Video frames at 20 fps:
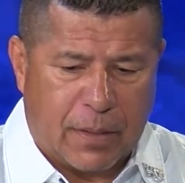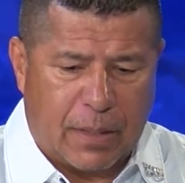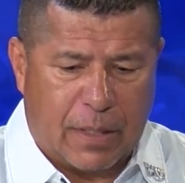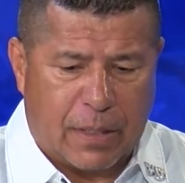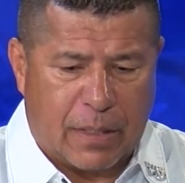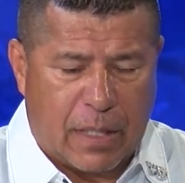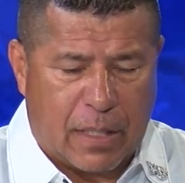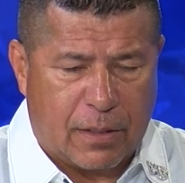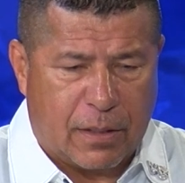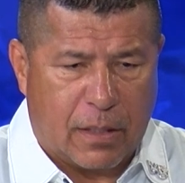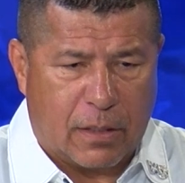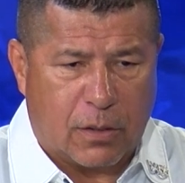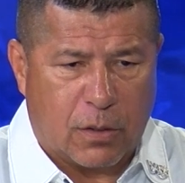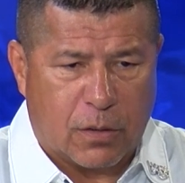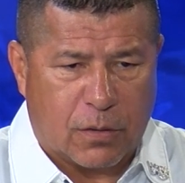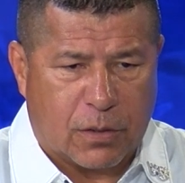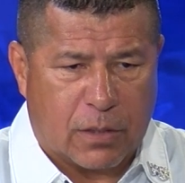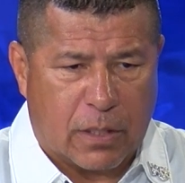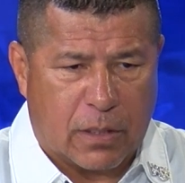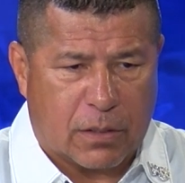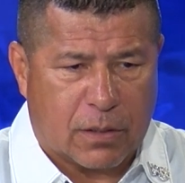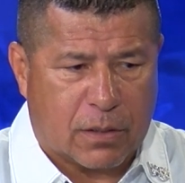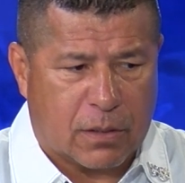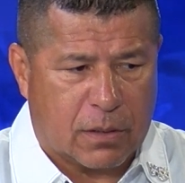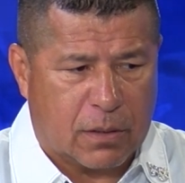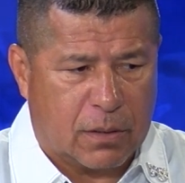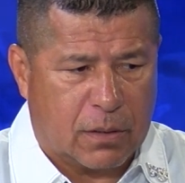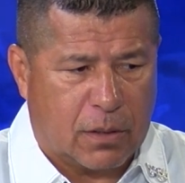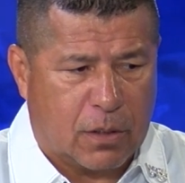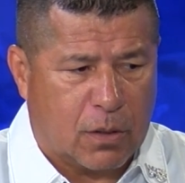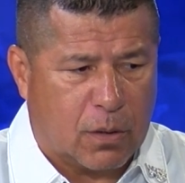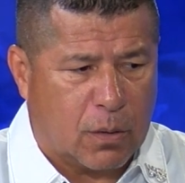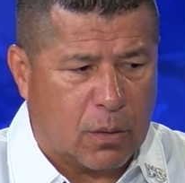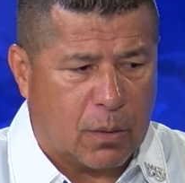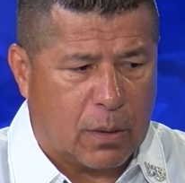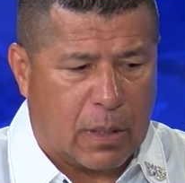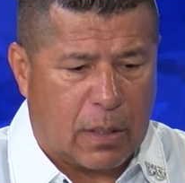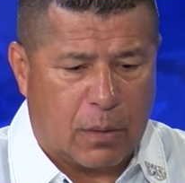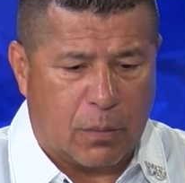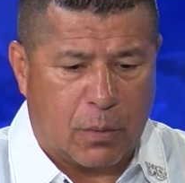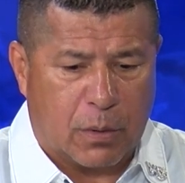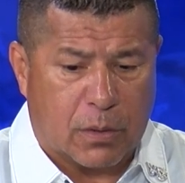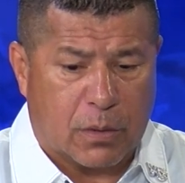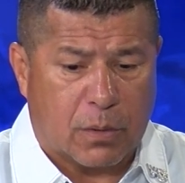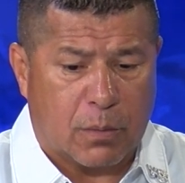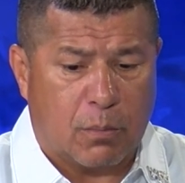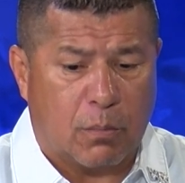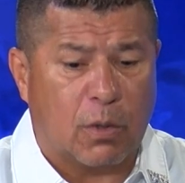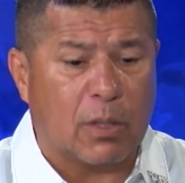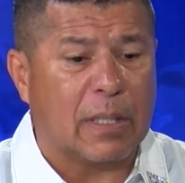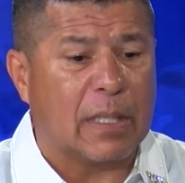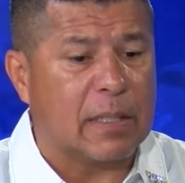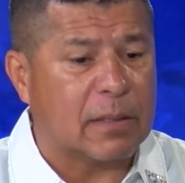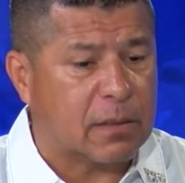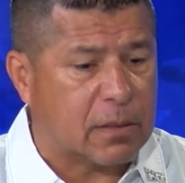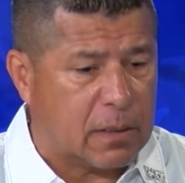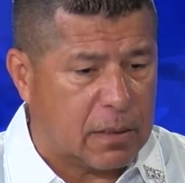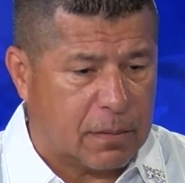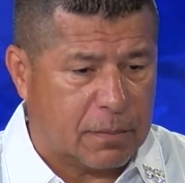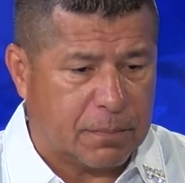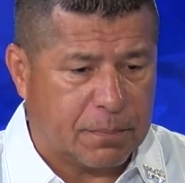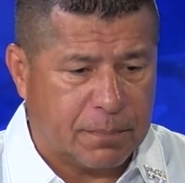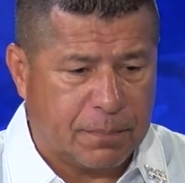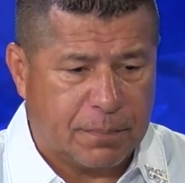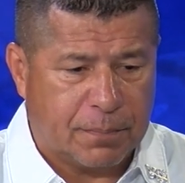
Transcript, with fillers: and at the age of six, you know, I was molested.